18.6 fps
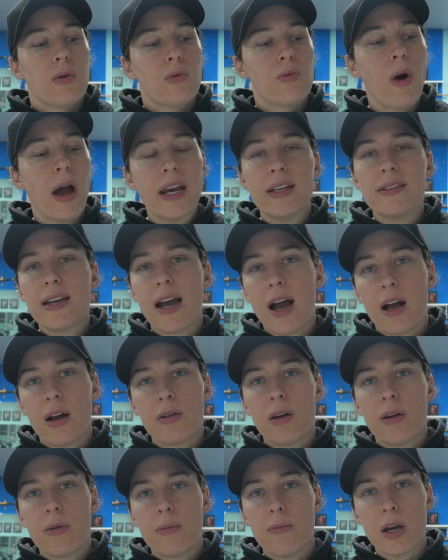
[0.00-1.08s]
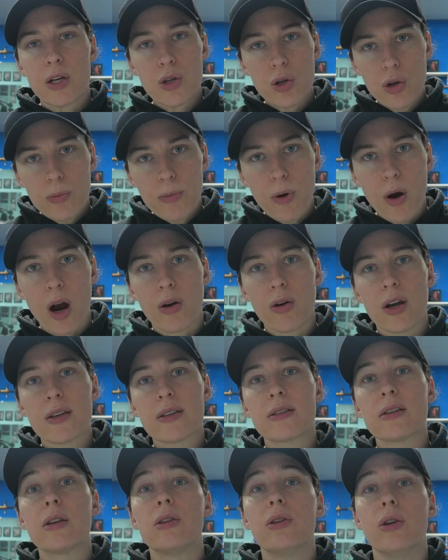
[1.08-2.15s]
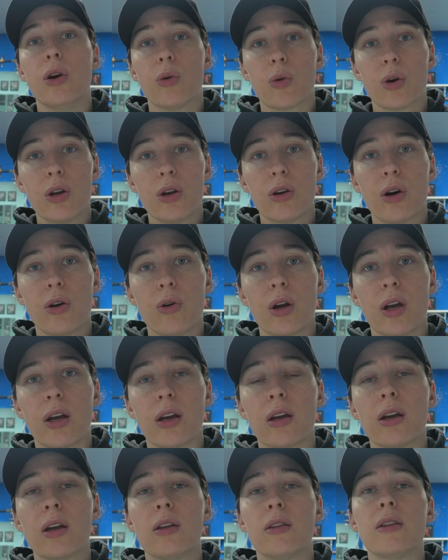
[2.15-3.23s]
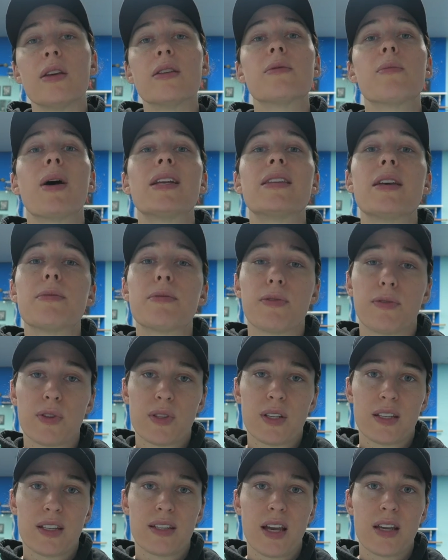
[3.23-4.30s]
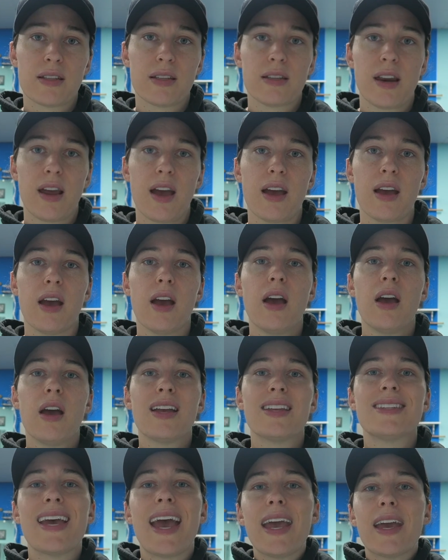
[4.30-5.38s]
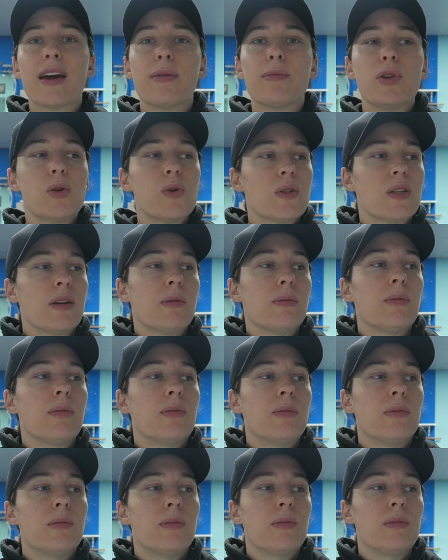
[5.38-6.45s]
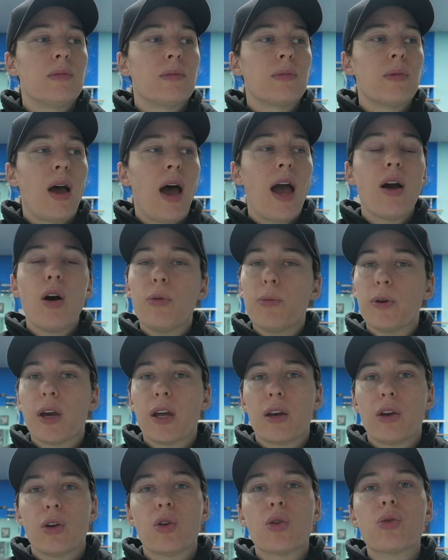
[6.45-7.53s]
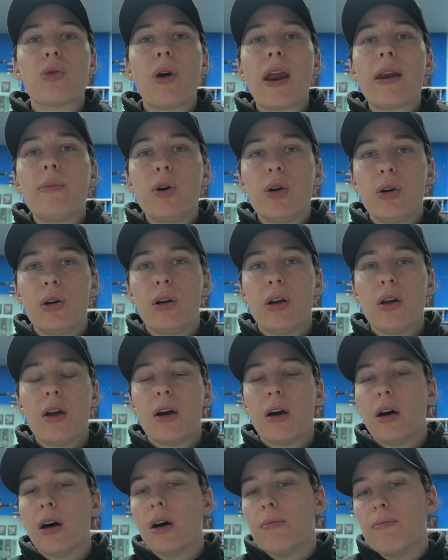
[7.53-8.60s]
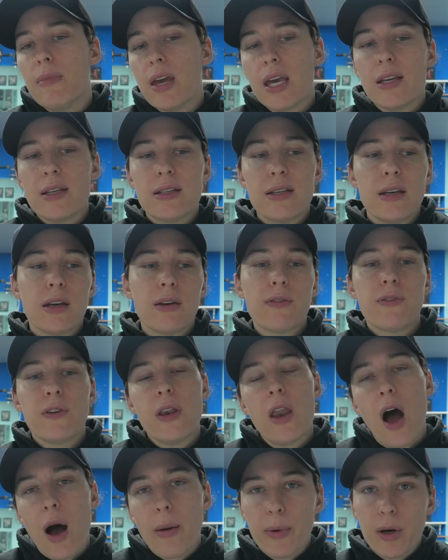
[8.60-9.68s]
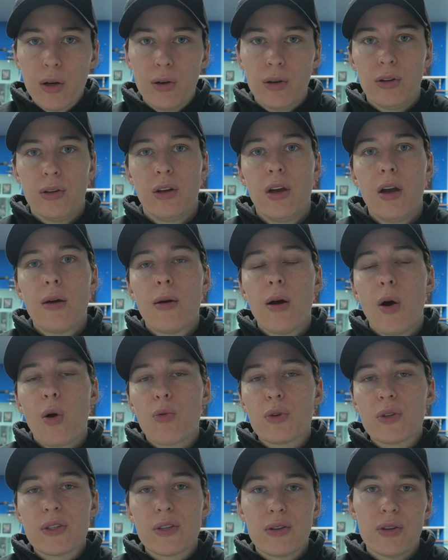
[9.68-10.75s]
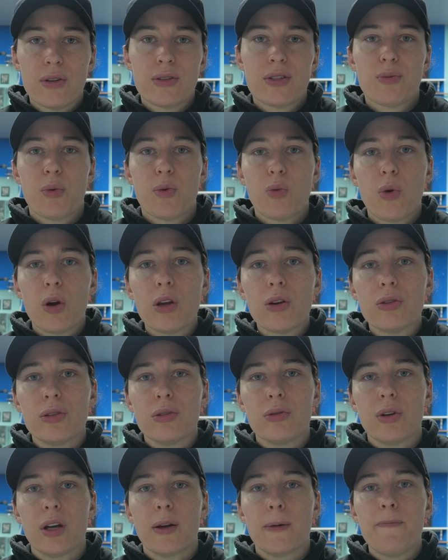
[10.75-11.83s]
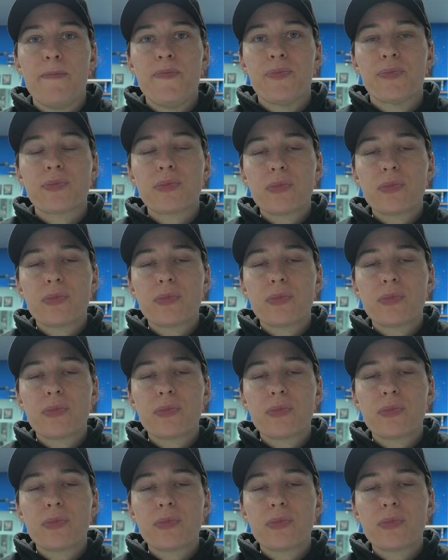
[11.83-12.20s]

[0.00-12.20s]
Write it down. Measure your progress. Know where you're going. These are my tips for success today. Take them, use them. I hope you get incredible, amazing, phenomenal results with what you're doing.